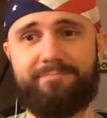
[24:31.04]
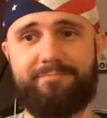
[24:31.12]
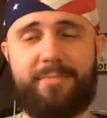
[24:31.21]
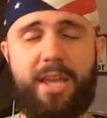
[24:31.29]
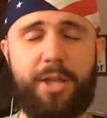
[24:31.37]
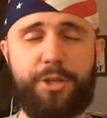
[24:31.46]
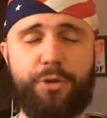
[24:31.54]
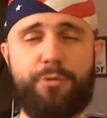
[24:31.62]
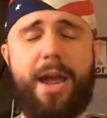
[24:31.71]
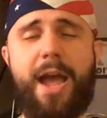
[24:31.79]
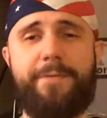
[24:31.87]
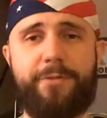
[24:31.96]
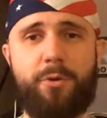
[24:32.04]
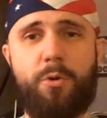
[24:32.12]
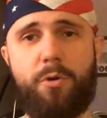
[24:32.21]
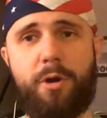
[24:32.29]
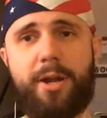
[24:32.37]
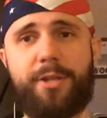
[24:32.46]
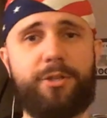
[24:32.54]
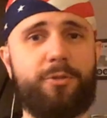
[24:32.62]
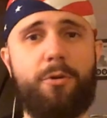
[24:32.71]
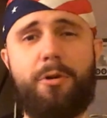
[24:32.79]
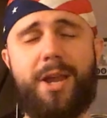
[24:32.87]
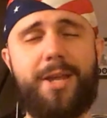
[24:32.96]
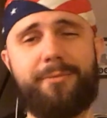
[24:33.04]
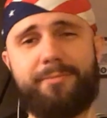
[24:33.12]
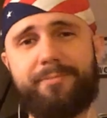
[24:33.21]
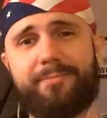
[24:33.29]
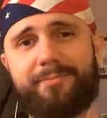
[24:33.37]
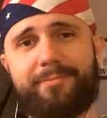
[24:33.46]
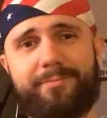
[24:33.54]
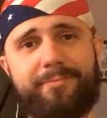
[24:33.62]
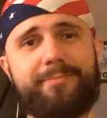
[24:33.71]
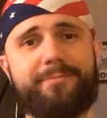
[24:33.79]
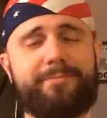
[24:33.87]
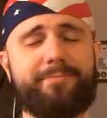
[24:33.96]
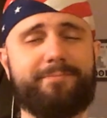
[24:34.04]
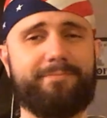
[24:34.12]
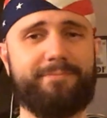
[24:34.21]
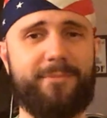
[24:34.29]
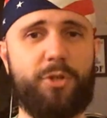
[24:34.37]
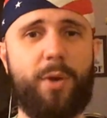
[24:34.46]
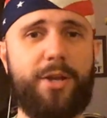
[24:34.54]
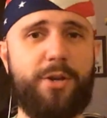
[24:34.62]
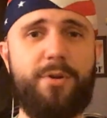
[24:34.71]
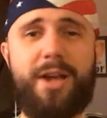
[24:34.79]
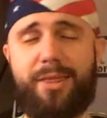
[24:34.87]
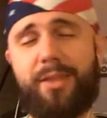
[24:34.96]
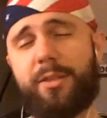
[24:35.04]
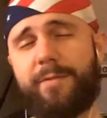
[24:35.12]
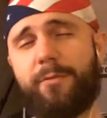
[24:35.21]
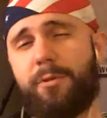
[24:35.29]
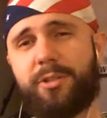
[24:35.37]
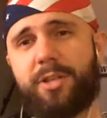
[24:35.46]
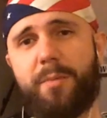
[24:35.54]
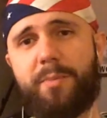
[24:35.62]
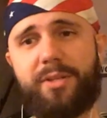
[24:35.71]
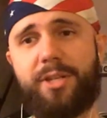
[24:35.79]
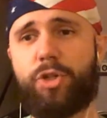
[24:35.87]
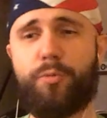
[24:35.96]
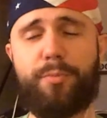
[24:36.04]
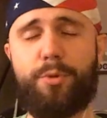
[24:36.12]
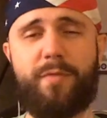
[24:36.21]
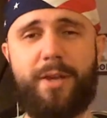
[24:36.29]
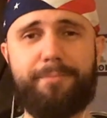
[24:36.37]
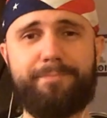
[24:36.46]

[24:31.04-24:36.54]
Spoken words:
in its craft or in its story. So I do not think that Forrest Gump is a stupid movie.